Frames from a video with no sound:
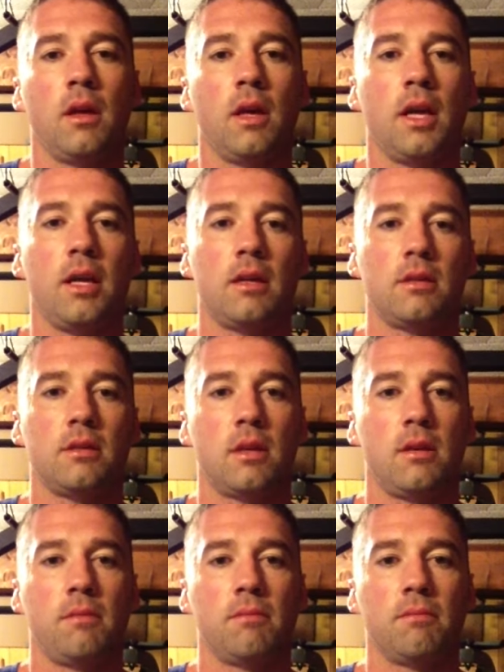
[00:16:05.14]
is
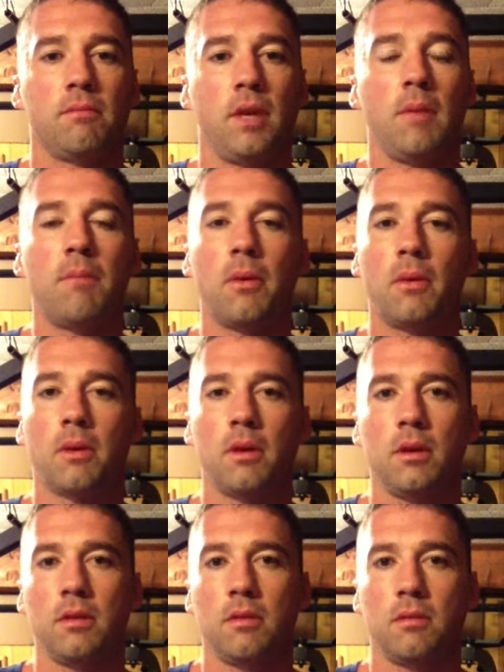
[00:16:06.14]

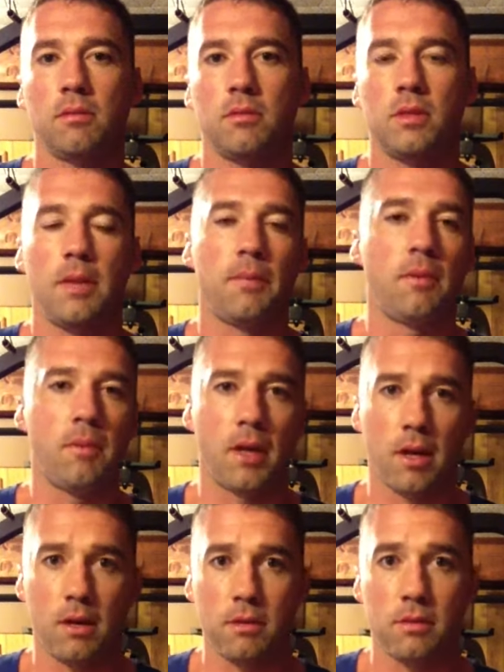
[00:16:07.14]
important, simply
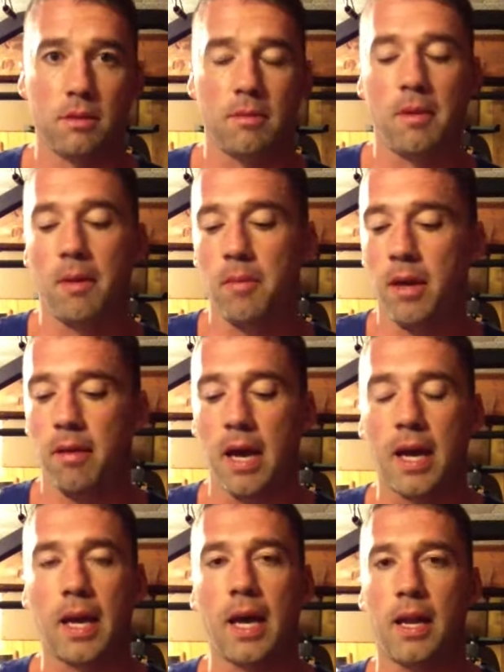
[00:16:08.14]
because
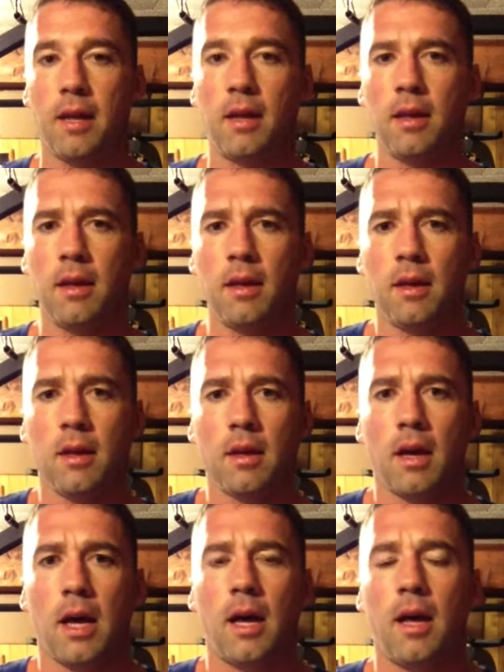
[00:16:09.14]
I kind
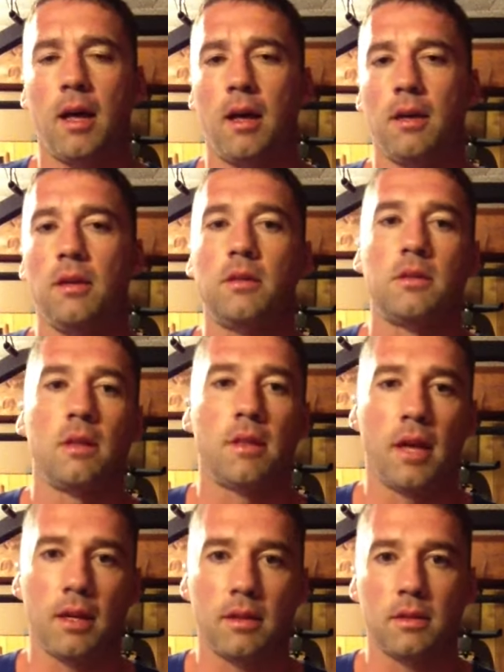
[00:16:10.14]
of used to
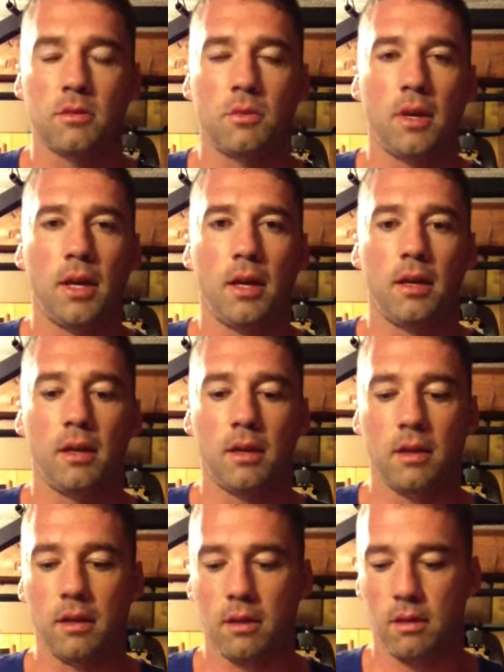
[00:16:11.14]
think this way
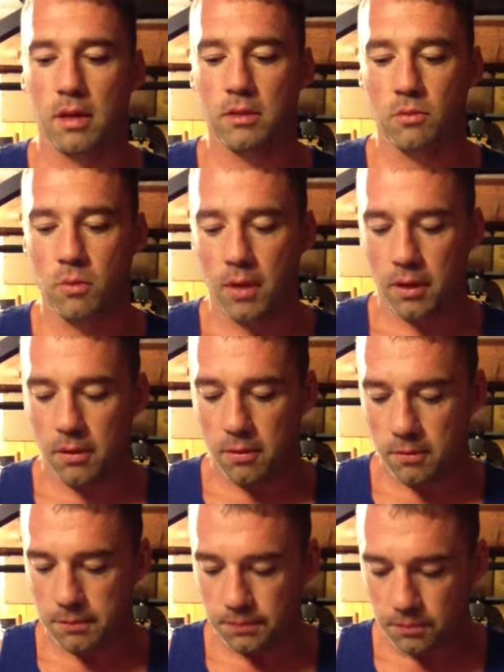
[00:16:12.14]
as well.
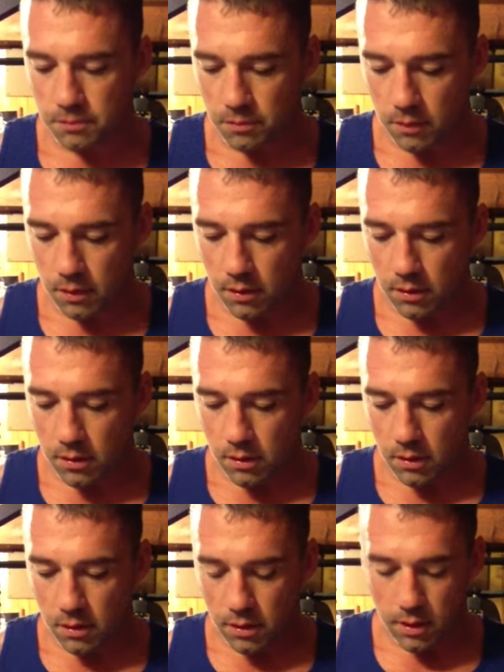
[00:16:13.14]

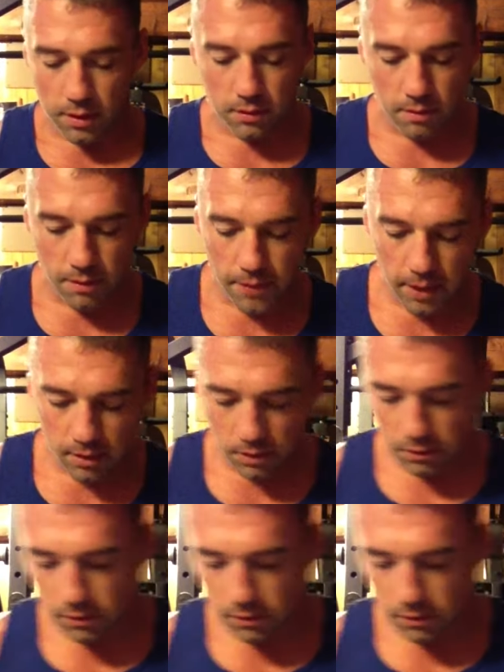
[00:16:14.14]
So I made a little